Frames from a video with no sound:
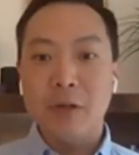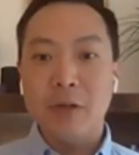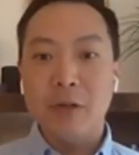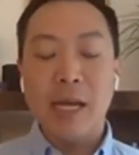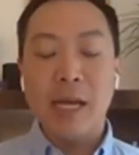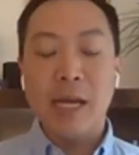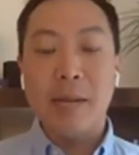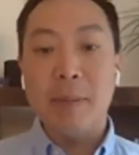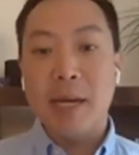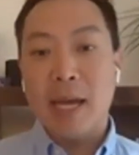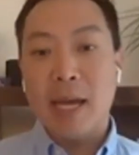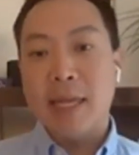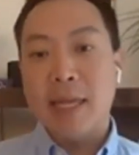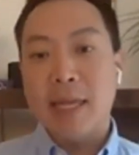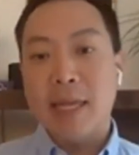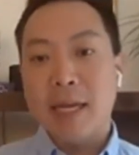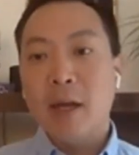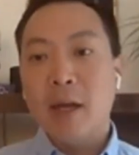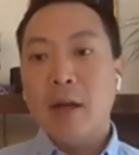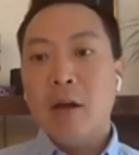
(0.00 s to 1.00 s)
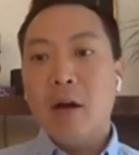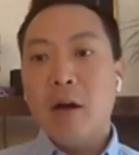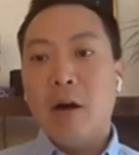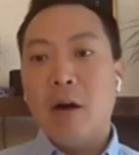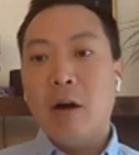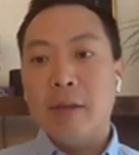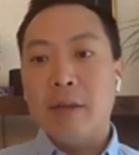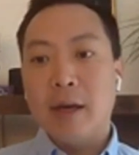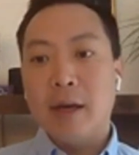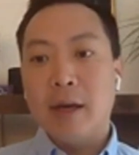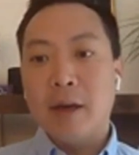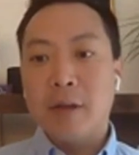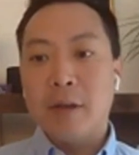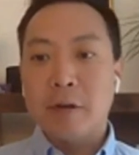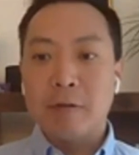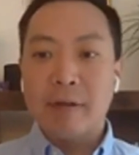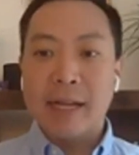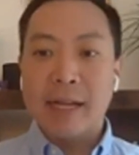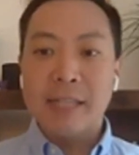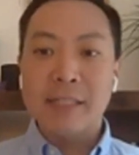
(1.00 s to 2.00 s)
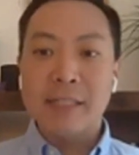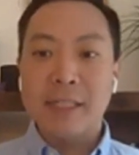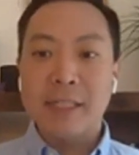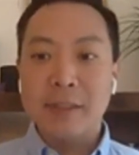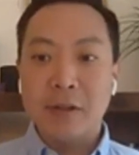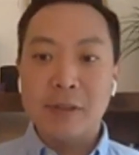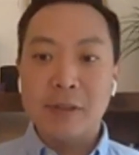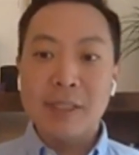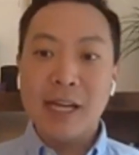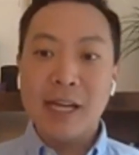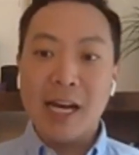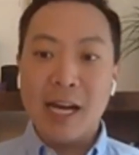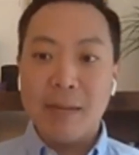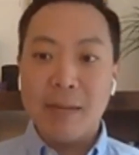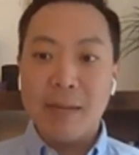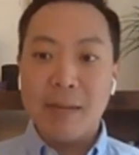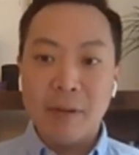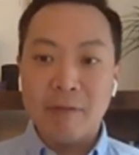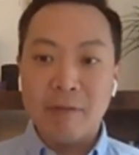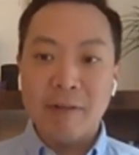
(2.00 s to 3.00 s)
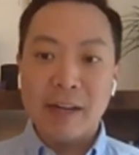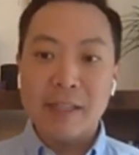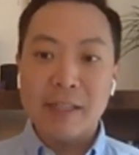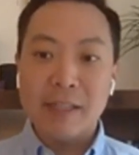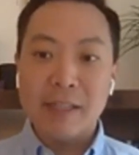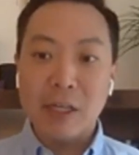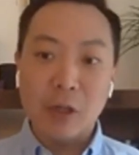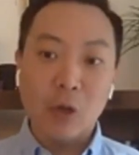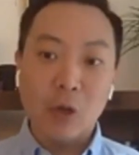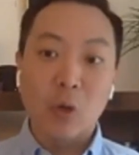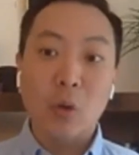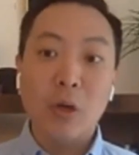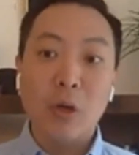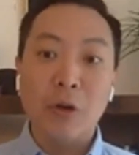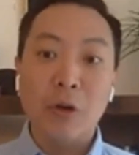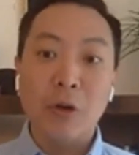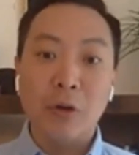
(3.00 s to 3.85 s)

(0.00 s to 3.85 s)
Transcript: you name it, and then all the other races on top of the race that you're